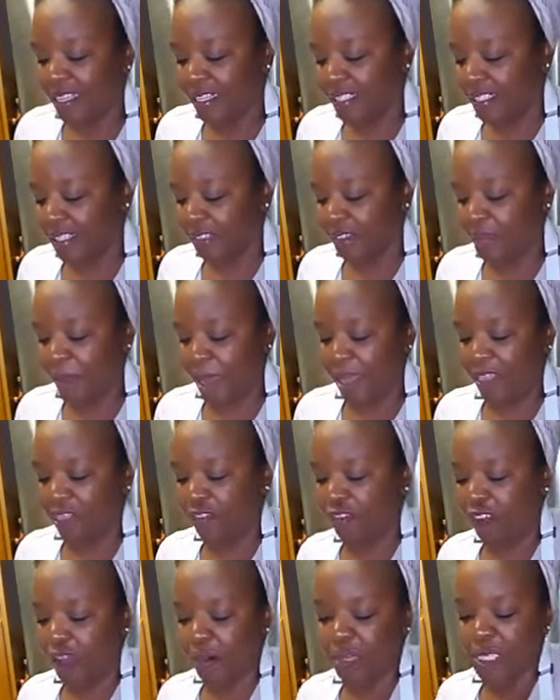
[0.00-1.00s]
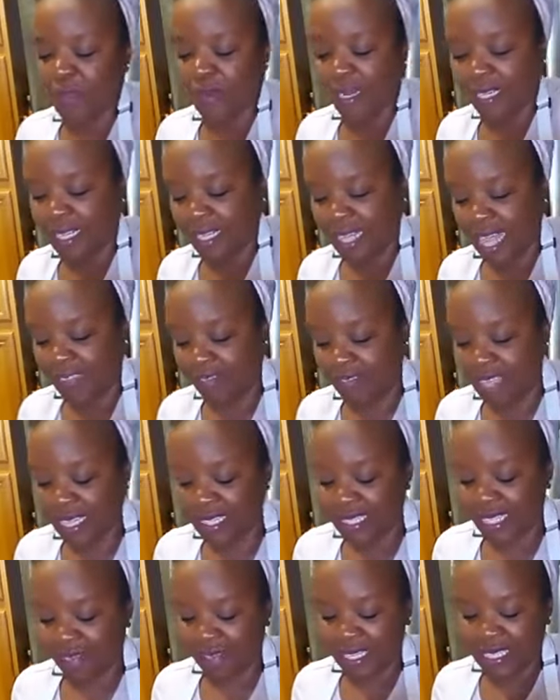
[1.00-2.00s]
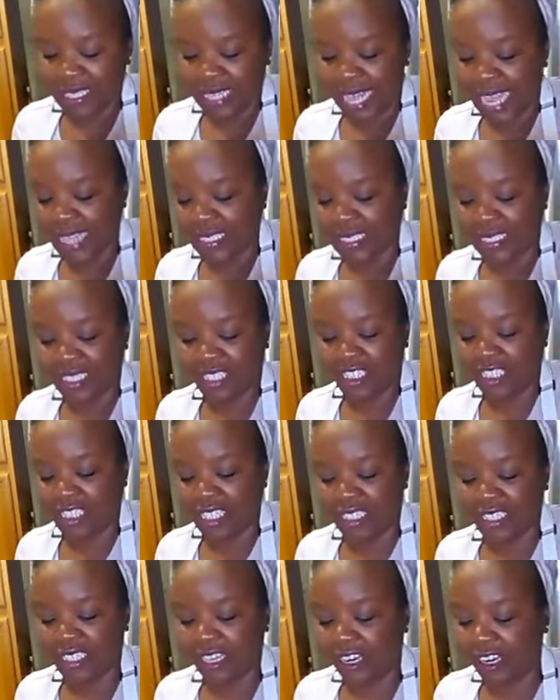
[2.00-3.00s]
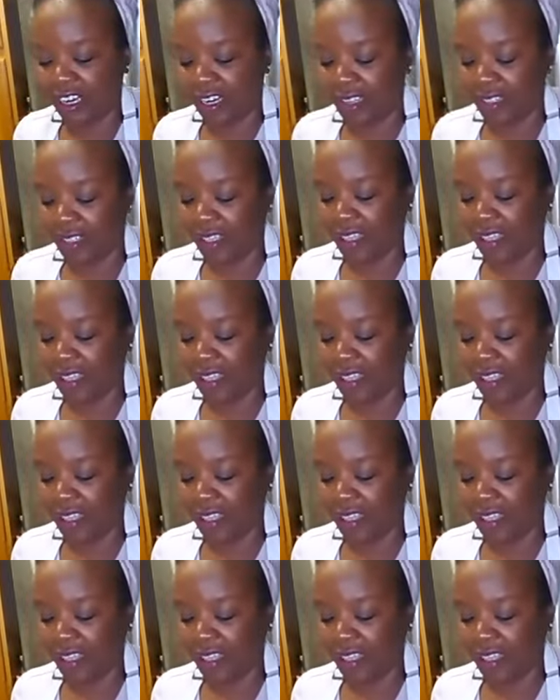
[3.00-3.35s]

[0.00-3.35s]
So my Farmers Market Live Thanksgiving Side editions are